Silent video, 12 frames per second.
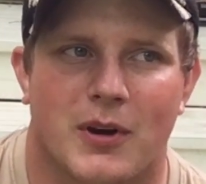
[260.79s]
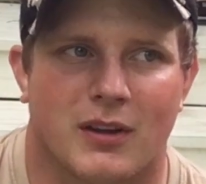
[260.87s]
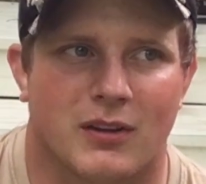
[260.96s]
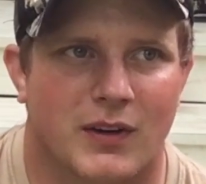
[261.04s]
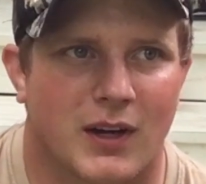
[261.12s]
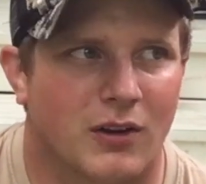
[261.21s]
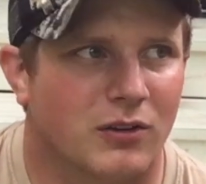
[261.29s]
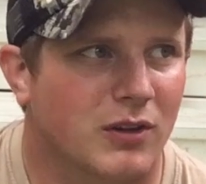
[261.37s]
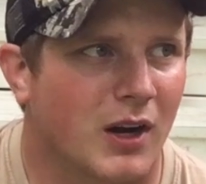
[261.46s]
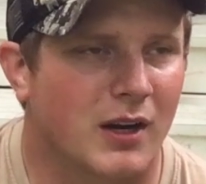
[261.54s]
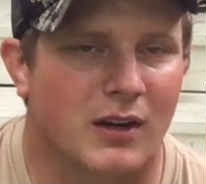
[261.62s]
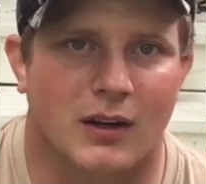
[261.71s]
of this video is
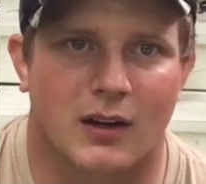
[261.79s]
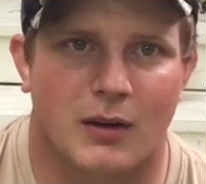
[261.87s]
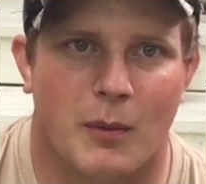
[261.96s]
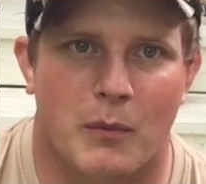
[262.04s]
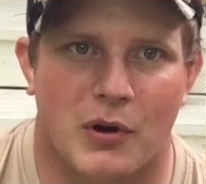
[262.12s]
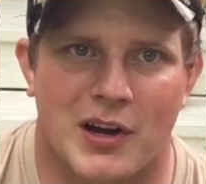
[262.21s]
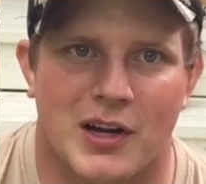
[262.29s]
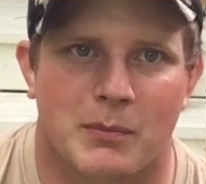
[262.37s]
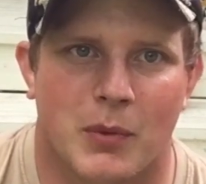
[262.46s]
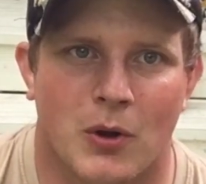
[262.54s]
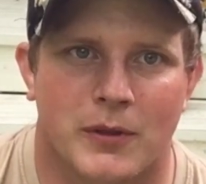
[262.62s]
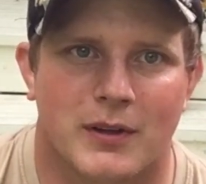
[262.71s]
trying to break
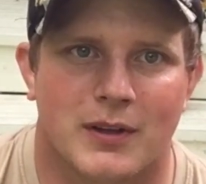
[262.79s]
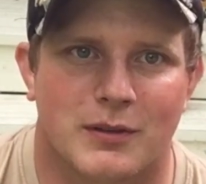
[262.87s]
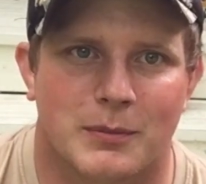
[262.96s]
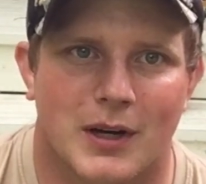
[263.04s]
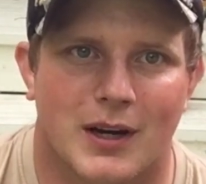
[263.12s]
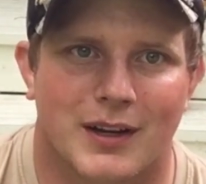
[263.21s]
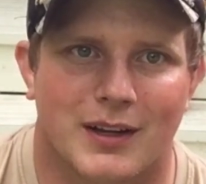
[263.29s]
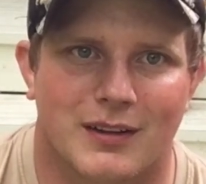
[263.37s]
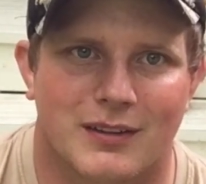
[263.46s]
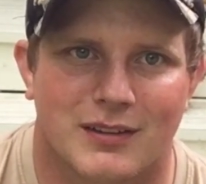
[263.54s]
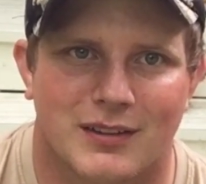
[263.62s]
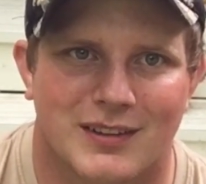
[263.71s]
both of these
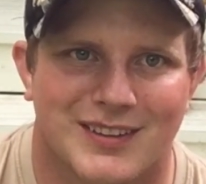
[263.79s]
broadheads.